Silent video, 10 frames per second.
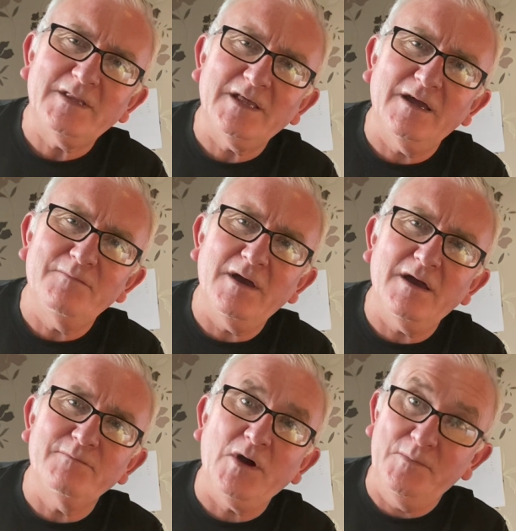I'm
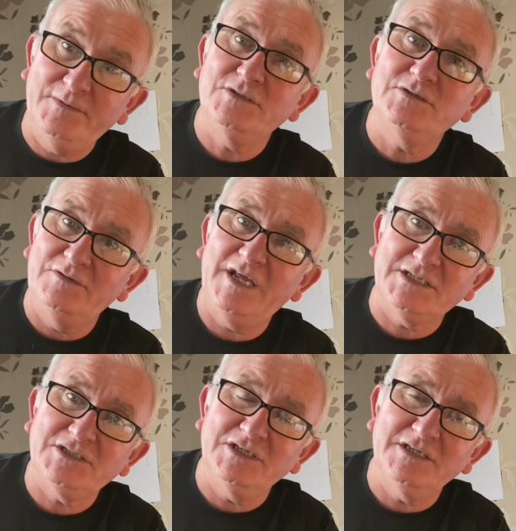I'm hoping to do
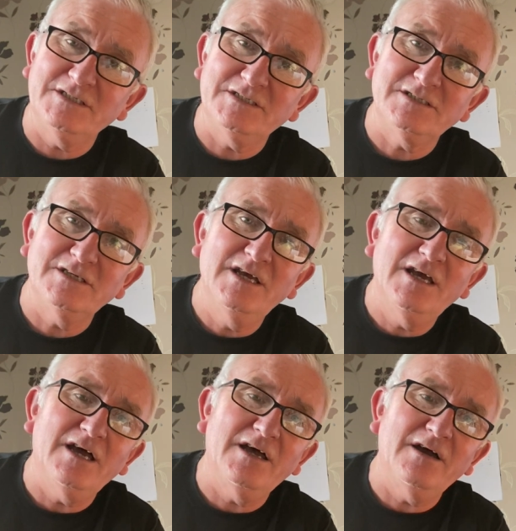next year's.
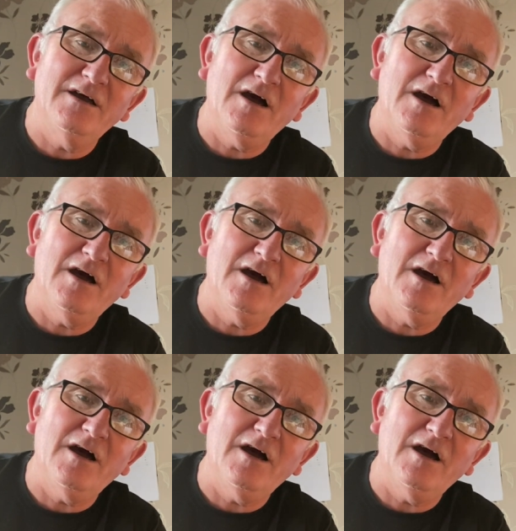Uh,